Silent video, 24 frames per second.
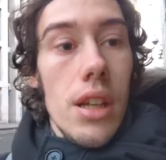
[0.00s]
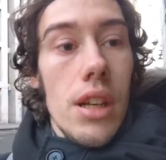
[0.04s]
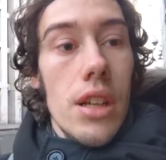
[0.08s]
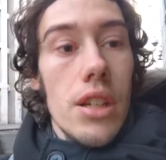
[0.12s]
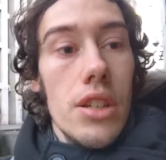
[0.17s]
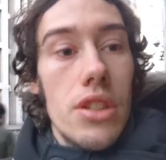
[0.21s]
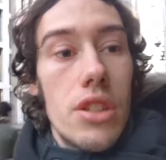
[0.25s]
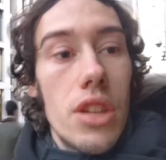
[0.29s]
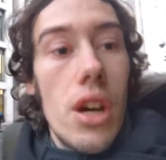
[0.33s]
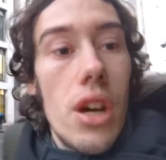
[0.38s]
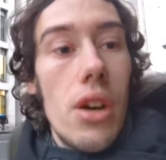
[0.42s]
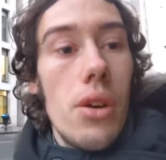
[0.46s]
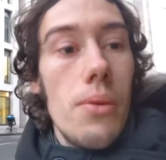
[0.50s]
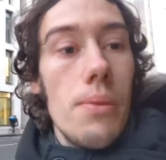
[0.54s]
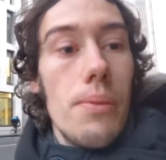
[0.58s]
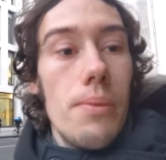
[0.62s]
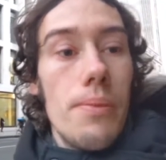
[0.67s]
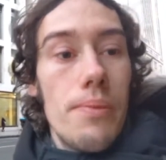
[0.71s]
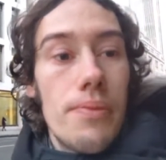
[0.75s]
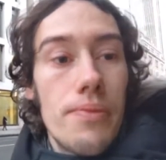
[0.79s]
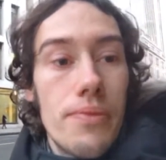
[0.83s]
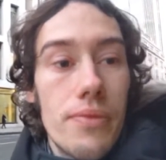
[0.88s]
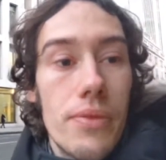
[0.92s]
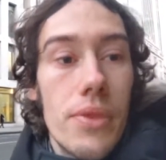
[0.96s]
So,
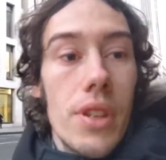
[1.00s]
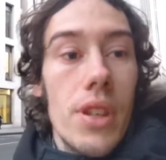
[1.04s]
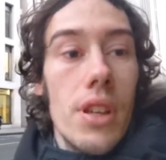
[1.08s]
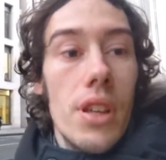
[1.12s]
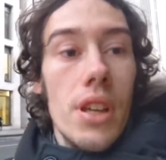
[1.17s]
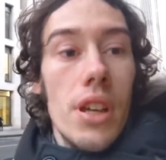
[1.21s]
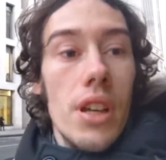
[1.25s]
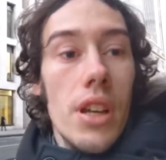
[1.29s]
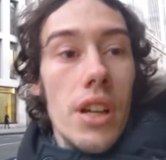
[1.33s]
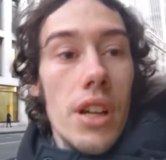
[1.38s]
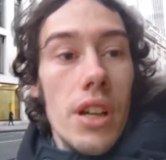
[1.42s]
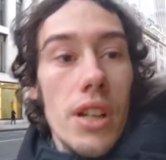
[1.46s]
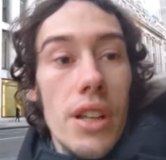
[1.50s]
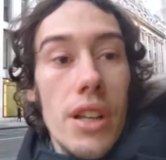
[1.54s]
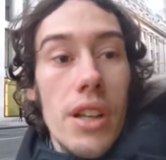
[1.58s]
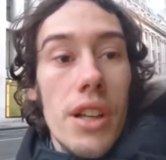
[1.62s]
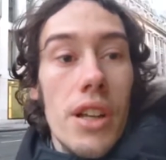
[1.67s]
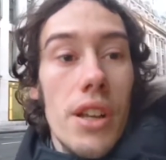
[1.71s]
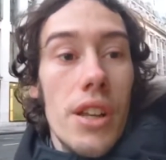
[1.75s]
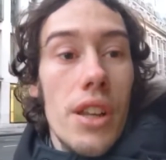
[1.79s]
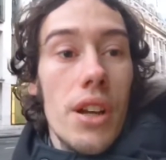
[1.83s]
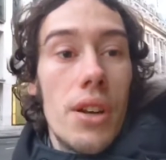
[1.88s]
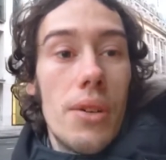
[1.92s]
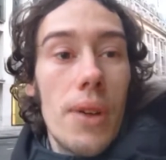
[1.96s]

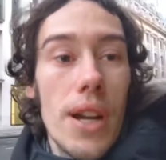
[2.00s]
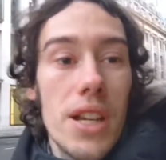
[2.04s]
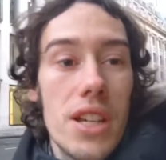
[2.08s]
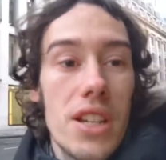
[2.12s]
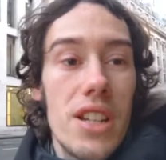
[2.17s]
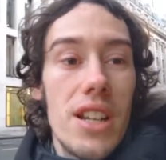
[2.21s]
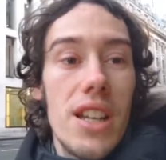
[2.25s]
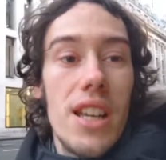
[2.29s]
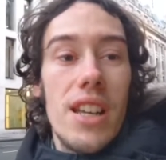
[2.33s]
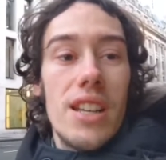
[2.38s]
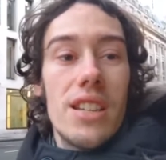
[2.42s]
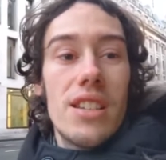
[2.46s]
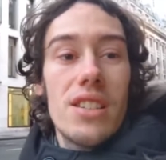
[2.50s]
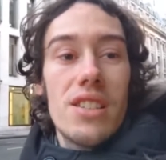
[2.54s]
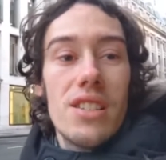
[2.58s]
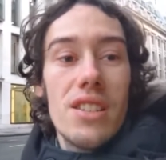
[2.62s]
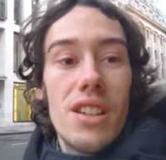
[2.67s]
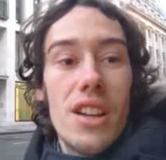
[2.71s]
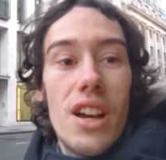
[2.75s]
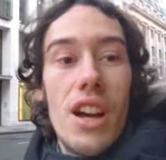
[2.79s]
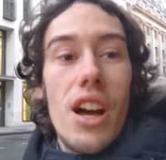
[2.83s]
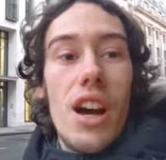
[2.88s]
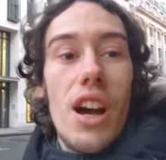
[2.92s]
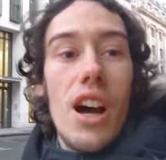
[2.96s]
the question is
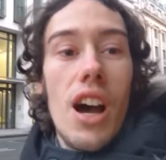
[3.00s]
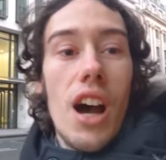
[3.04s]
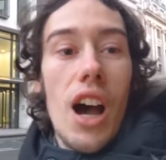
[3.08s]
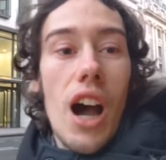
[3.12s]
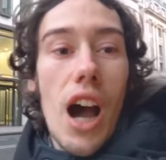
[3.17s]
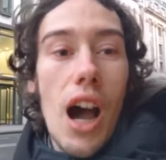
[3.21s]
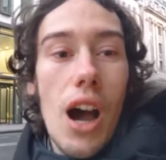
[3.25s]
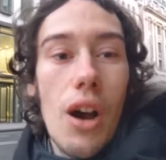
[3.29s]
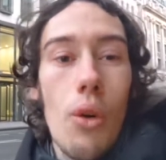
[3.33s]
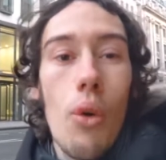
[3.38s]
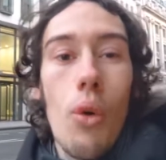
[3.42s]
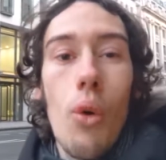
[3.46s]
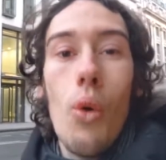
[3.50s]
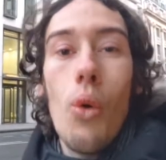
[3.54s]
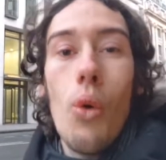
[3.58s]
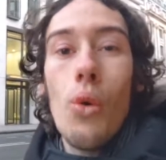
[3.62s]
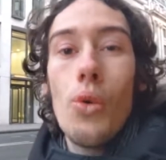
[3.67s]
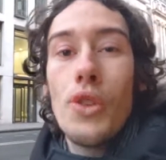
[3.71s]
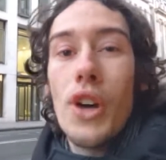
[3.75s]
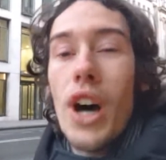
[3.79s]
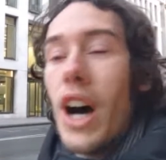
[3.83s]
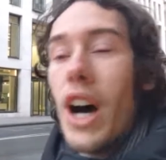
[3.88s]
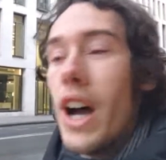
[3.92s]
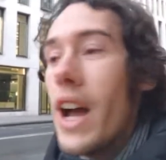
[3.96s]
how
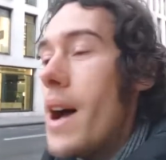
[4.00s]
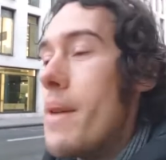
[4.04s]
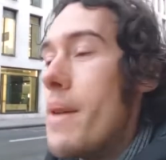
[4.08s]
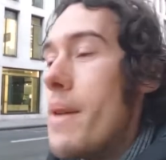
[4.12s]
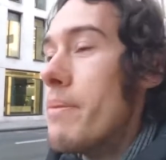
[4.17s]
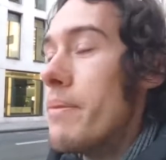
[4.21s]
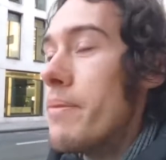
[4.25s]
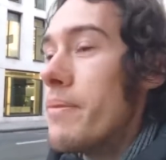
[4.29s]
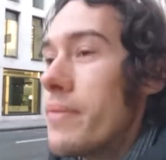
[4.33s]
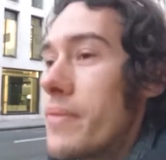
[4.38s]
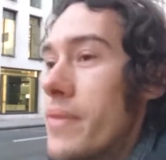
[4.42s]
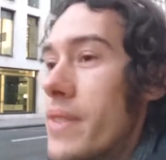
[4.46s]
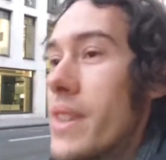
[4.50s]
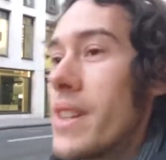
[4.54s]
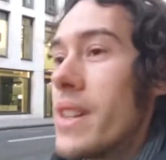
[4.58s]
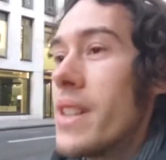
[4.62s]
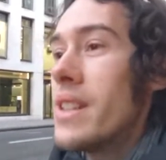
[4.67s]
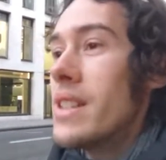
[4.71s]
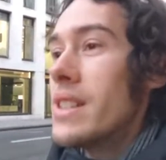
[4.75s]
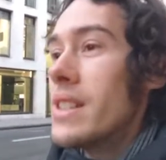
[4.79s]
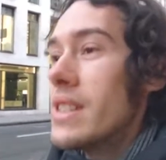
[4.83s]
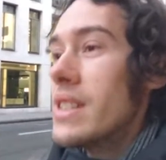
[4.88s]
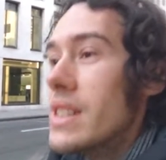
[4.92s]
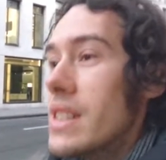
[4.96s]
old I am.
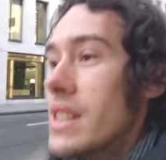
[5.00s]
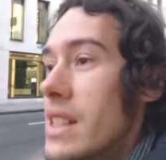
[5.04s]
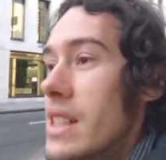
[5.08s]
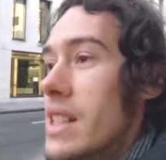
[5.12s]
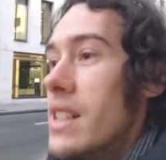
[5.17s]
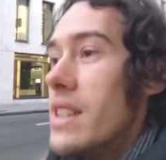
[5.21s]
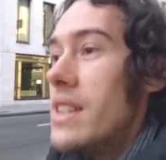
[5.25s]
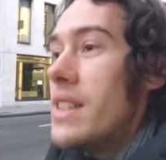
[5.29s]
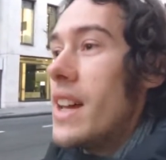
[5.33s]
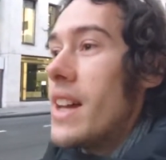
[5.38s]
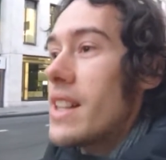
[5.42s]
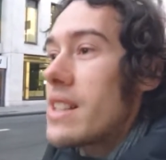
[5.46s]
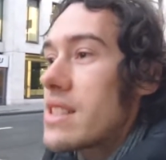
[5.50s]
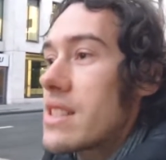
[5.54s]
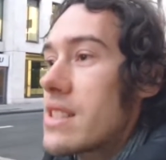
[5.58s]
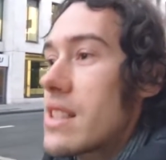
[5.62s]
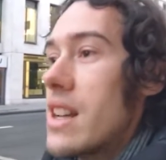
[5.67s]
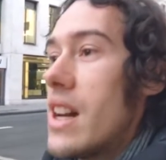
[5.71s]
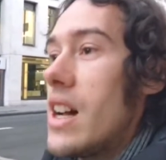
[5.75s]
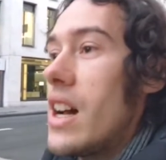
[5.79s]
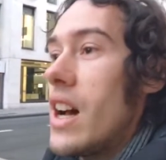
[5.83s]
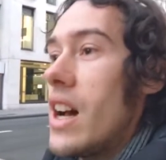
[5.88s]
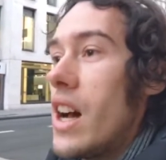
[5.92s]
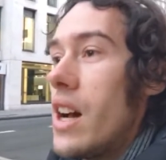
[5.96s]
That's
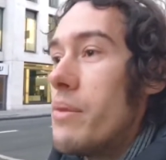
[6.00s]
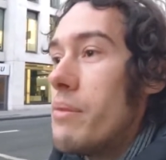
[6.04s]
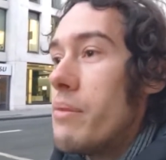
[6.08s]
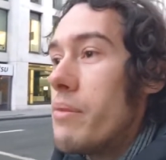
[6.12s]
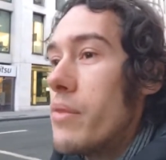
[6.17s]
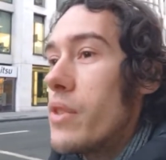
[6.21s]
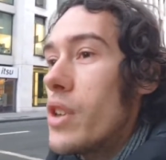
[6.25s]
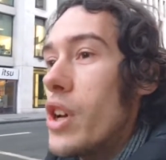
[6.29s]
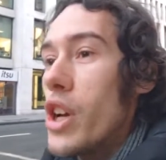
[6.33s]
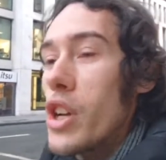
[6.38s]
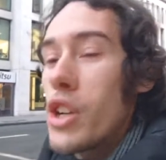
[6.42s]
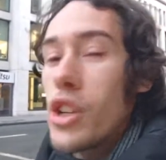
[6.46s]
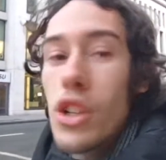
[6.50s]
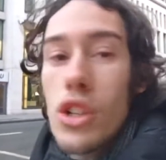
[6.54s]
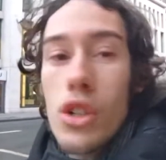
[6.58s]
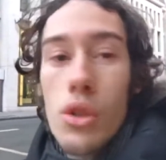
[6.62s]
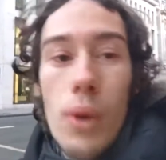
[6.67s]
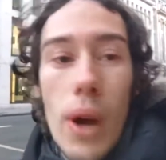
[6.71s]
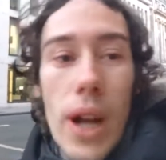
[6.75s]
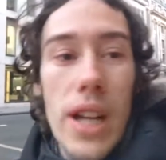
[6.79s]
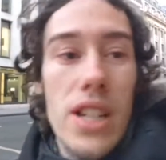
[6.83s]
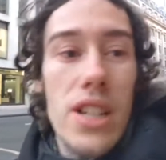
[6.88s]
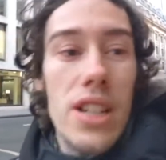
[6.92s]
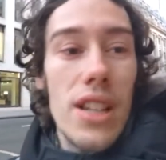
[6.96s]
a good
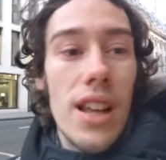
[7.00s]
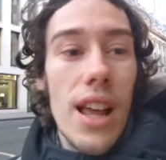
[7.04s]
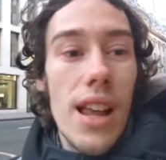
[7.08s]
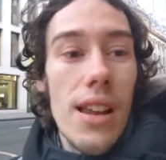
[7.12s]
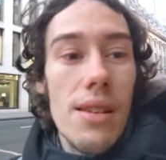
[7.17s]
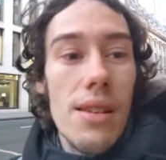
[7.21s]
question, and